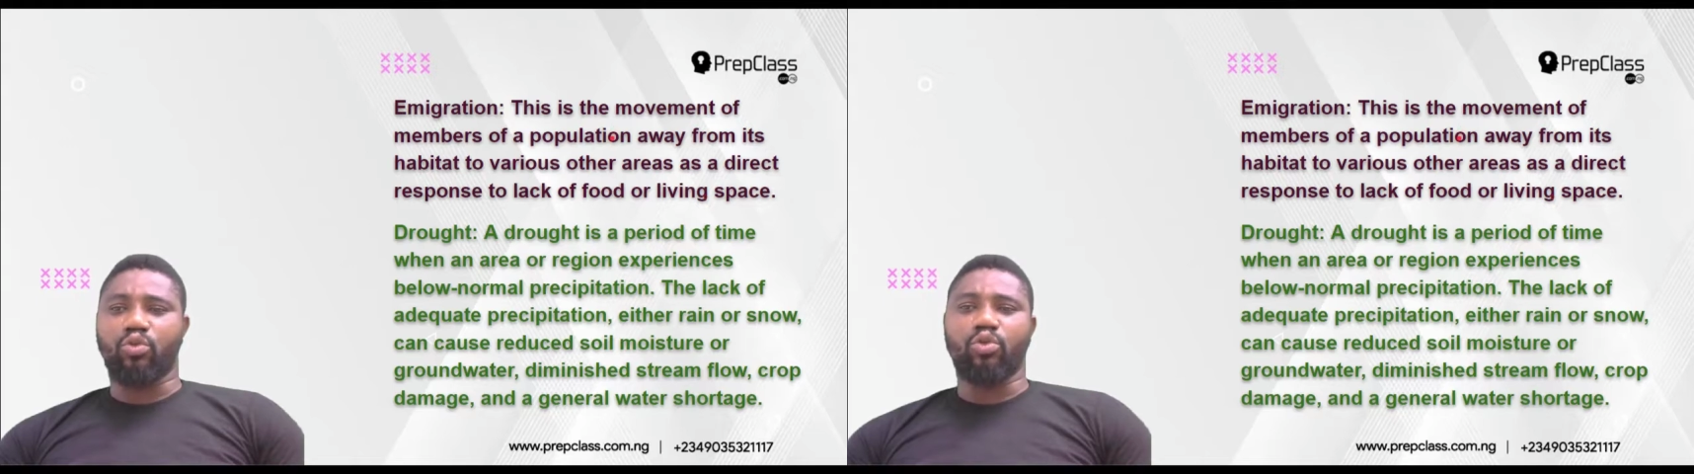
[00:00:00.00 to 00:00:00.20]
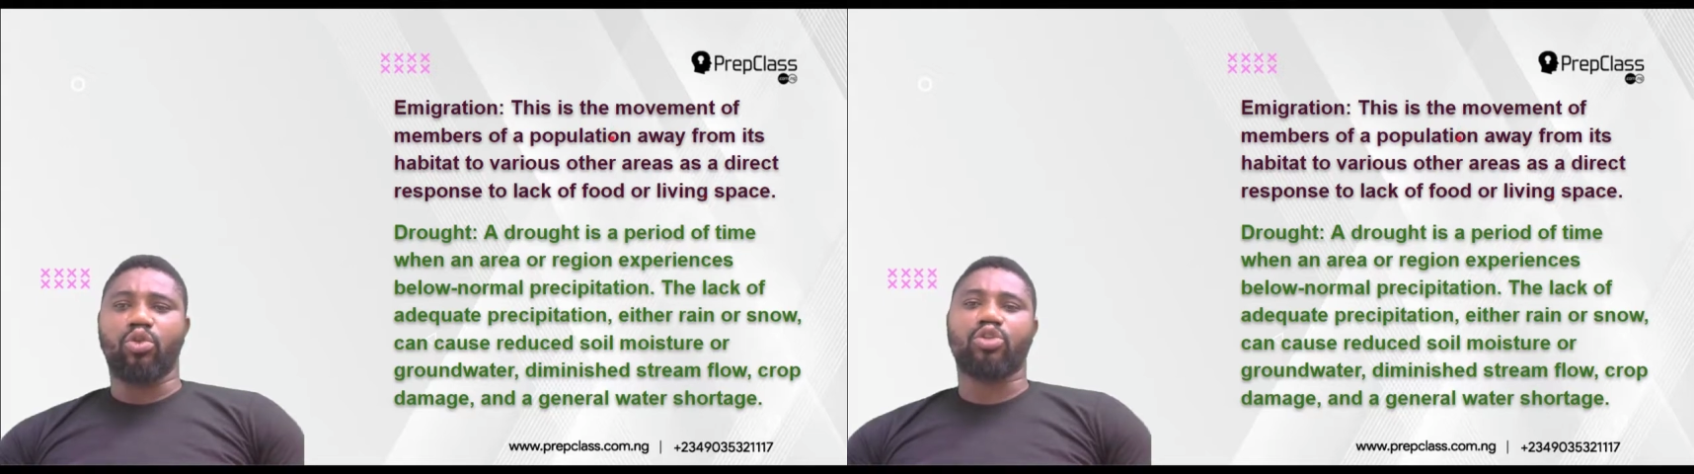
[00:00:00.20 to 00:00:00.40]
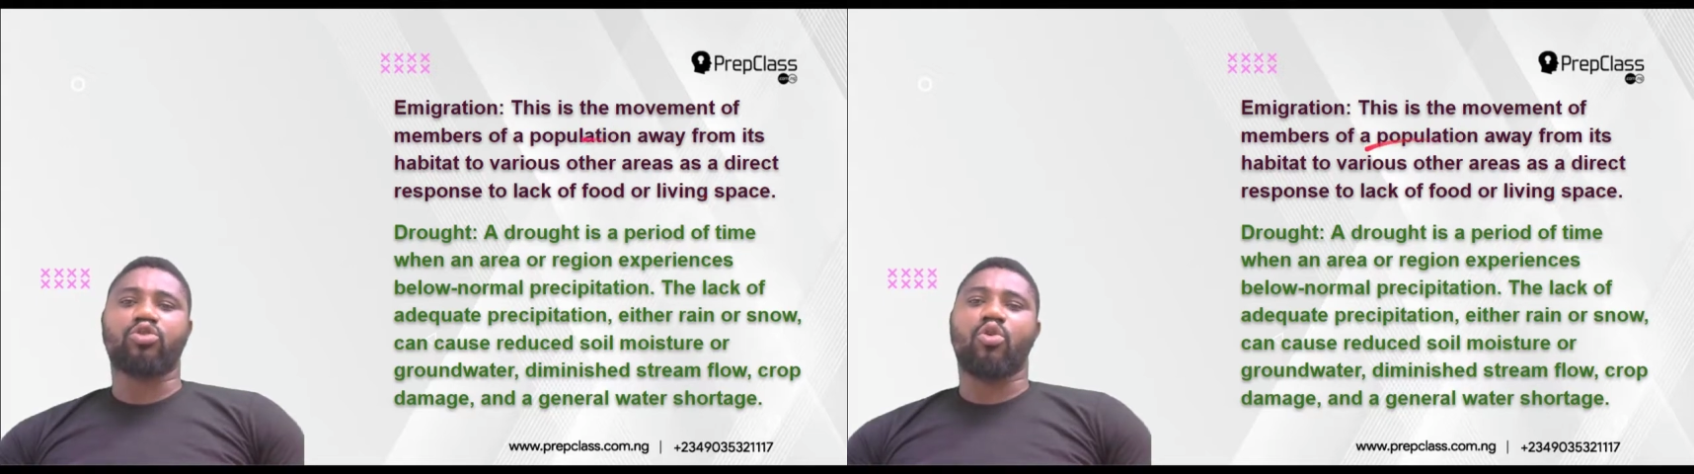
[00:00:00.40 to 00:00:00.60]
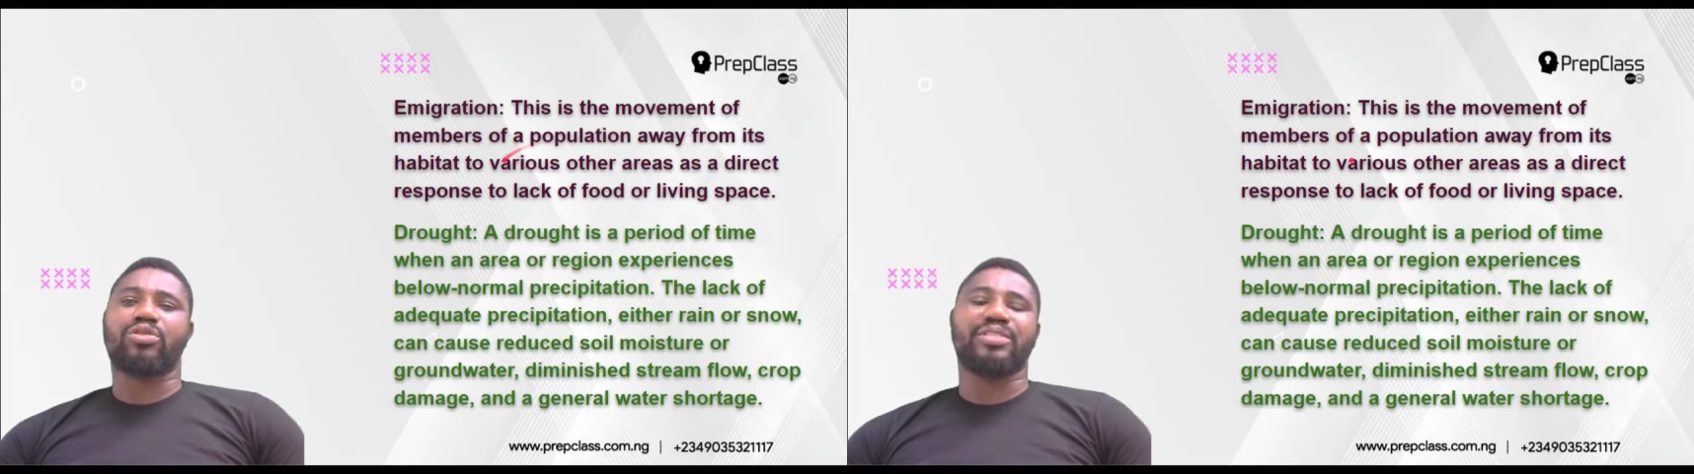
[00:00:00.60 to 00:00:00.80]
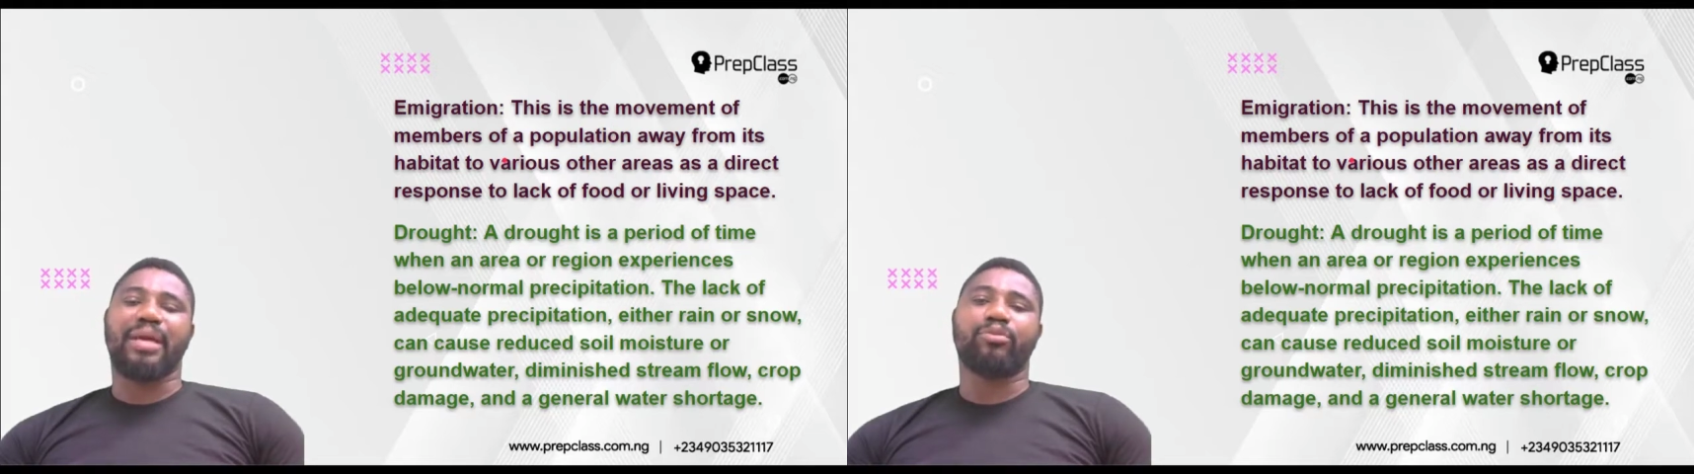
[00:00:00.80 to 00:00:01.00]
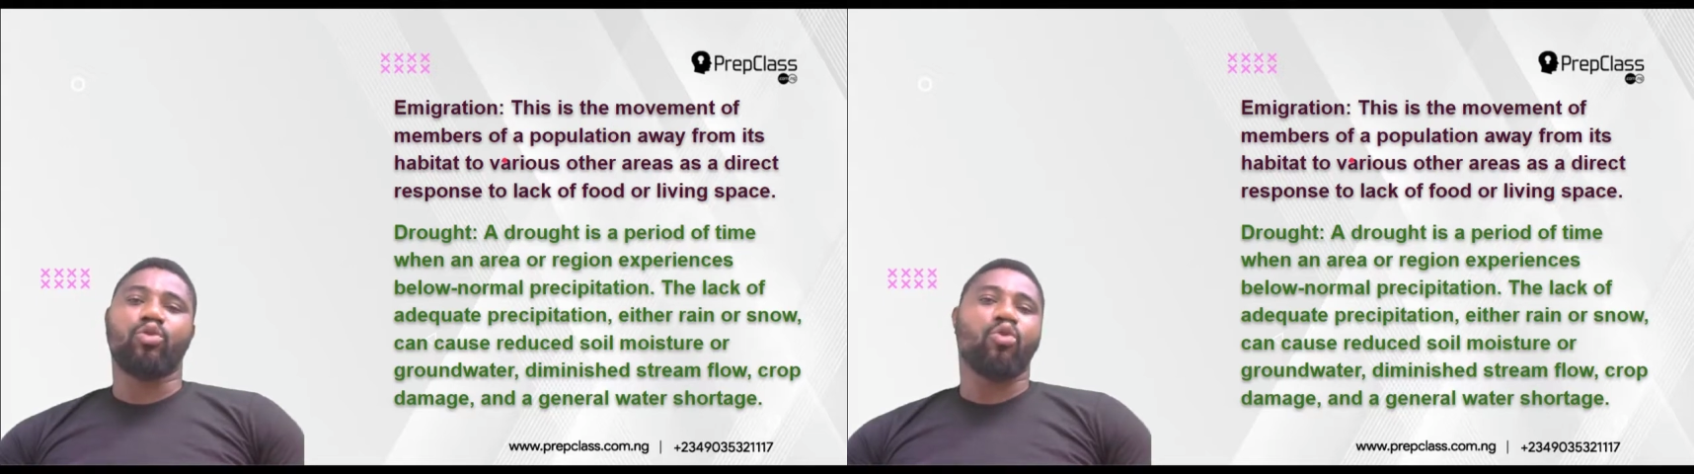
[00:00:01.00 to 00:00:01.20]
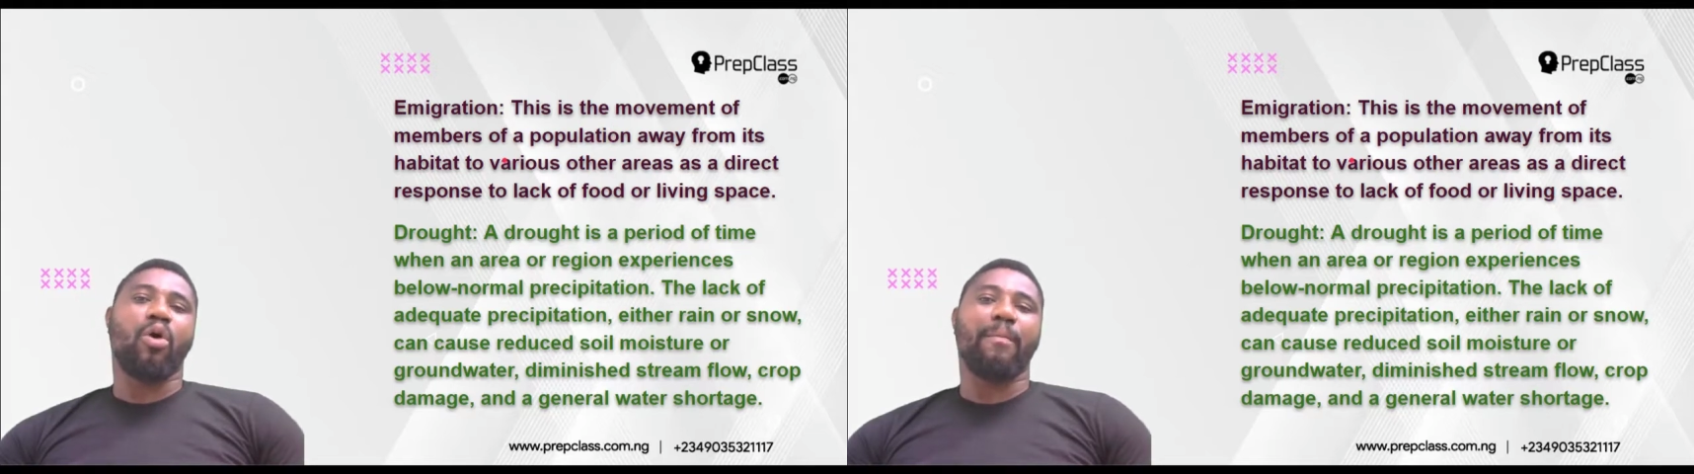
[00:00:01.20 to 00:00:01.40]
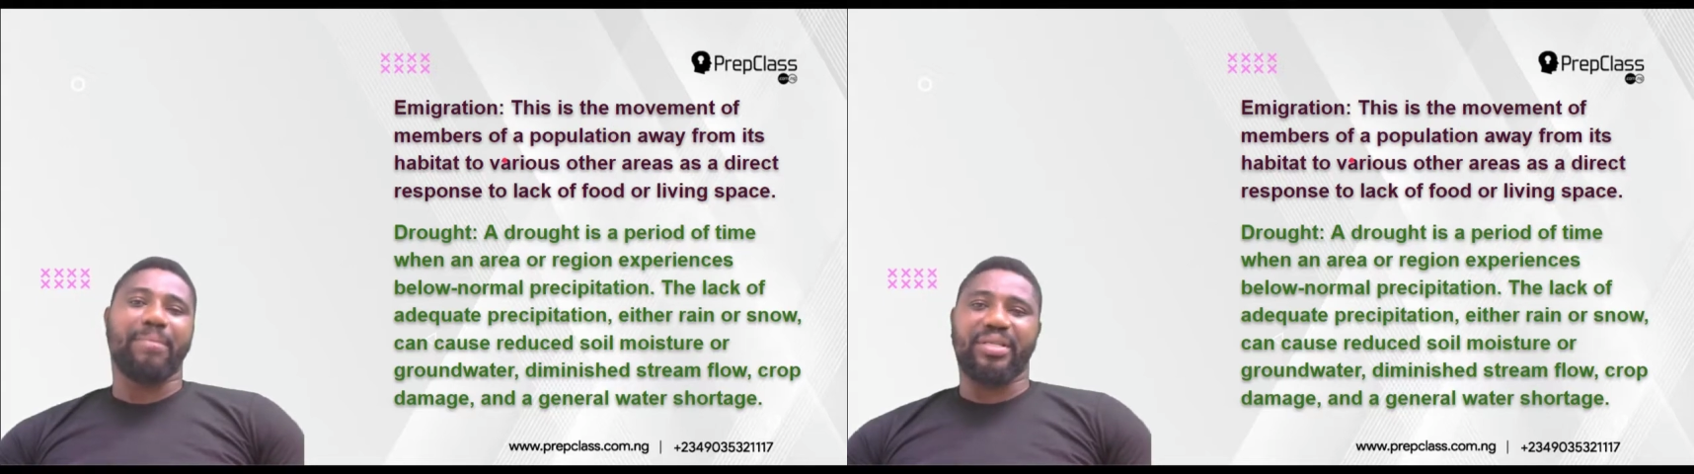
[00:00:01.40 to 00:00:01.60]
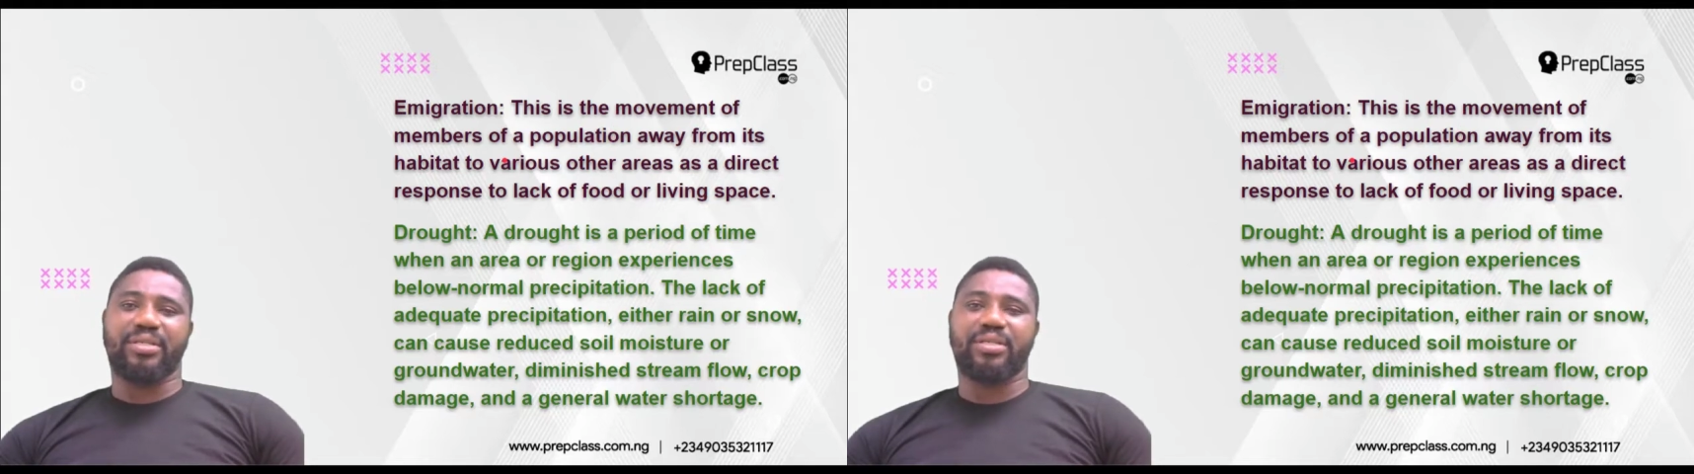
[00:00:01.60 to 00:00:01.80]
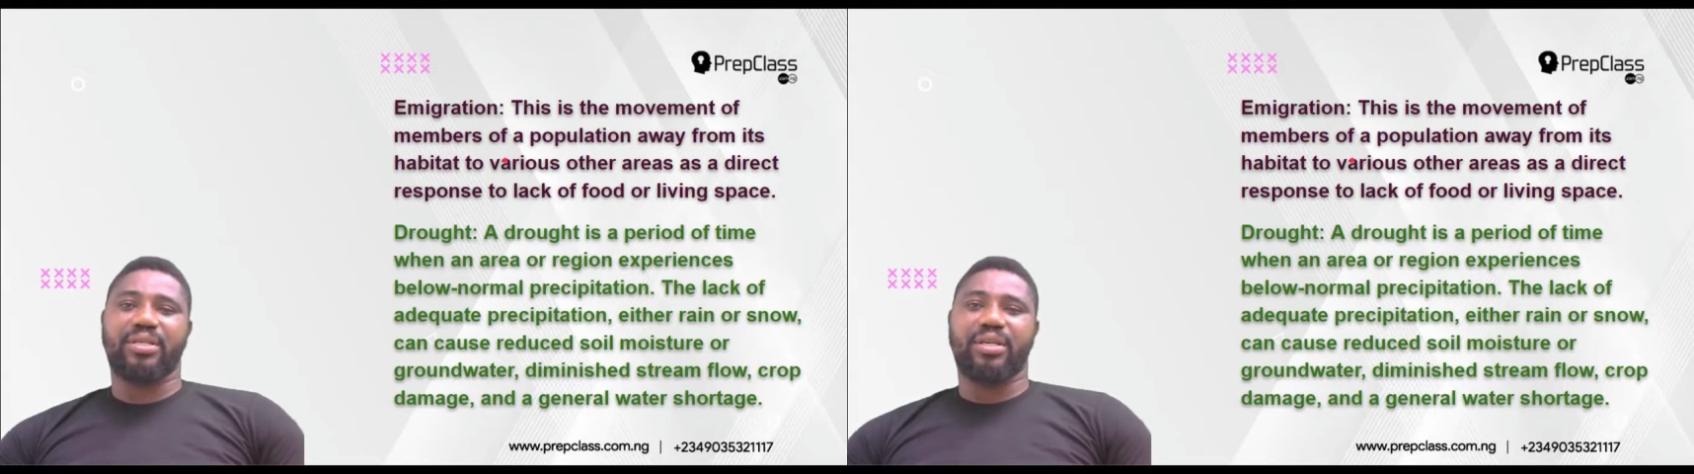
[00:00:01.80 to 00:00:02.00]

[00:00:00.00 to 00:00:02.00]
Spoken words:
will not cause them to compete.